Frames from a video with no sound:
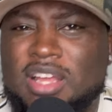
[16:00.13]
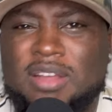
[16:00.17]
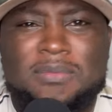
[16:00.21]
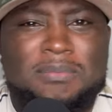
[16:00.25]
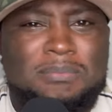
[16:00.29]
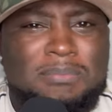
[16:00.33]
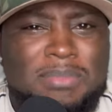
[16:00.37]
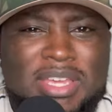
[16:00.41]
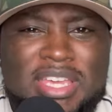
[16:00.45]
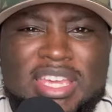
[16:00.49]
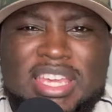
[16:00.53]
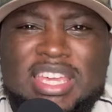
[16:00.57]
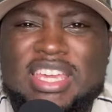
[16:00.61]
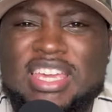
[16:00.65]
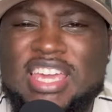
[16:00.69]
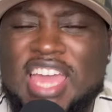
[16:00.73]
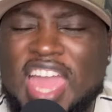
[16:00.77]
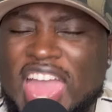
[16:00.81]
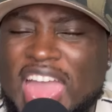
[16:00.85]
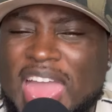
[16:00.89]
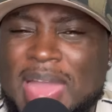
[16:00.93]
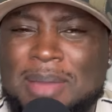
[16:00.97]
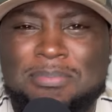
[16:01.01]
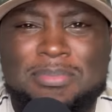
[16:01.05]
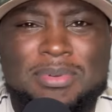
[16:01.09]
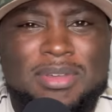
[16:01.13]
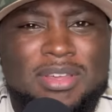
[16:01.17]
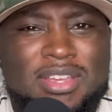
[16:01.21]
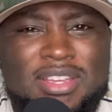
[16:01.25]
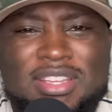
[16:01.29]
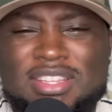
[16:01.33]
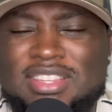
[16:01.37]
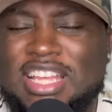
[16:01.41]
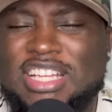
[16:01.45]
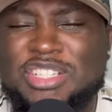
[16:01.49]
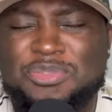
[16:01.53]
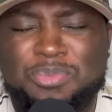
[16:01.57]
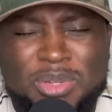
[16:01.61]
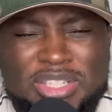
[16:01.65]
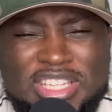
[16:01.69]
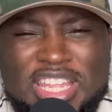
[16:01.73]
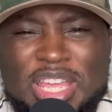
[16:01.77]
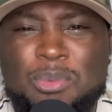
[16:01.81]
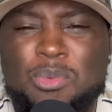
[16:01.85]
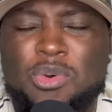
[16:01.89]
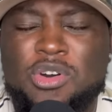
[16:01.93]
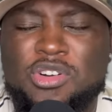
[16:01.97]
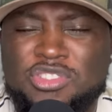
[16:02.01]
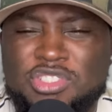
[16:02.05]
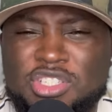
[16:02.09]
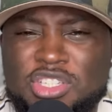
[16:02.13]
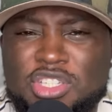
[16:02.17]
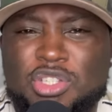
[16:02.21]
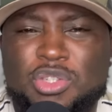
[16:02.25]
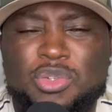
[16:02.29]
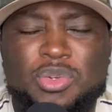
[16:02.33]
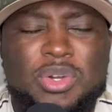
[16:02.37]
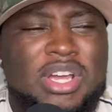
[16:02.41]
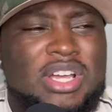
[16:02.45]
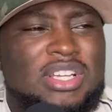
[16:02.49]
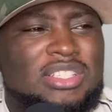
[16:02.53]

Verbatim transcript: Be happy. That's what they want you to do.